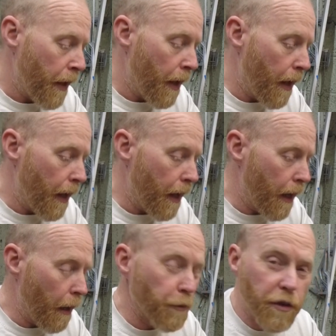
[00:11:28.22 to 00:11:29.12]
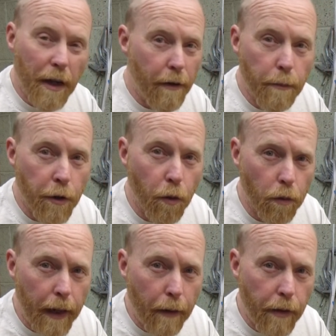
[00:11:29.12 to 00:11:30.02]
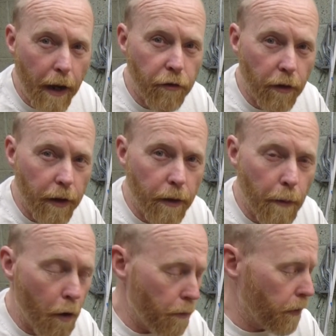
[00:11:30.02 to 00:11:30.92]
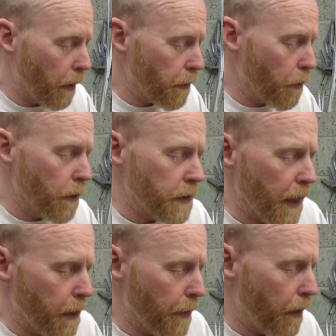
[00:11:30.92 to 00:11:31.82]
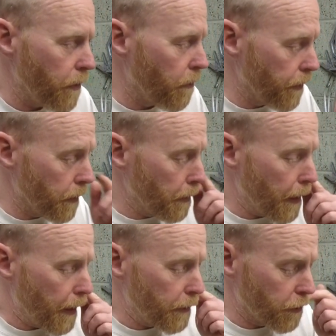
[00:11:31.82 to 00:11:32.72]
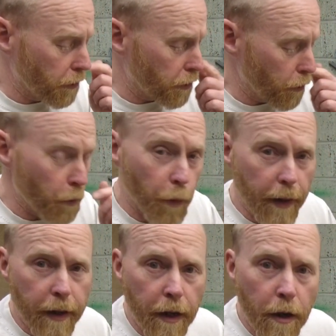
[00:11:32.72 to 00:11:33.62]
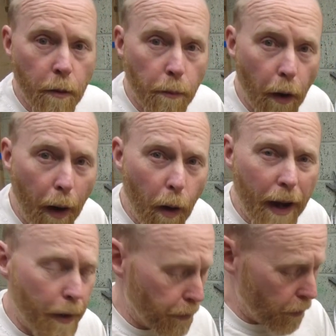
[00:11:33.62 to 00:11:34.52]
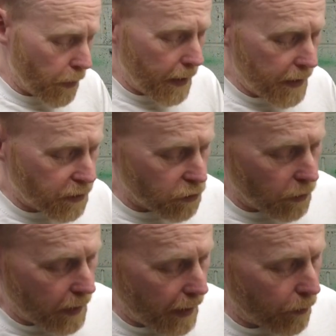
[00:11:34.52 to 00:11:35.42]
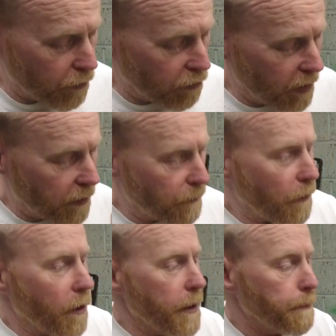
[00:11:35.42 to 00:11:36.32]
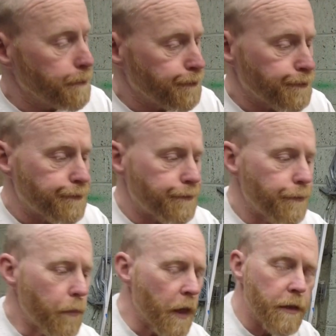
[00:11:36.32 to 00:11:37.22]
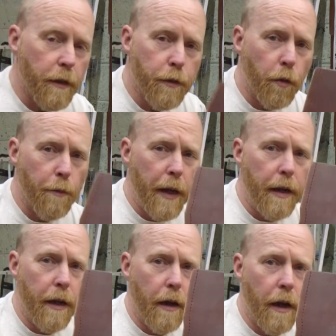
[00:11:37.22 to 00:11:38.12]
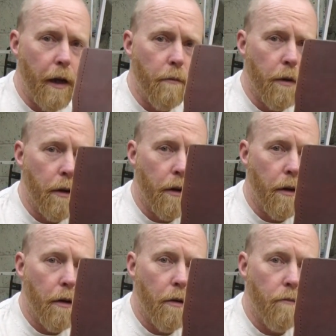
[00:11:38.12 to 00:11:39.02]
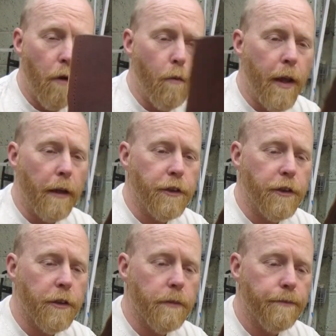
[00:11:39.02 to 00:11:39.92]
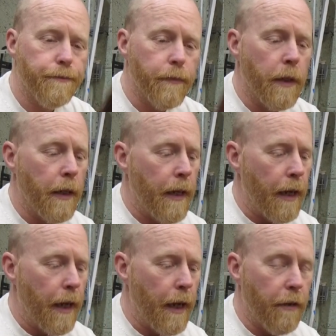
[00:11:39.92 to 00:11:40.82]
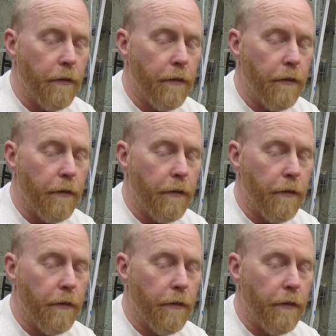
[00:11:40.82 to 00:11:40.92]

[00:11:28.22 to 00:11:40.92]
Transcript: I'm just letting them cool down naturally at the moment. I don't want to take them out of the oven just too quick. But what I am doing is sorting out the sheath for it. So it's one of my row catchers. The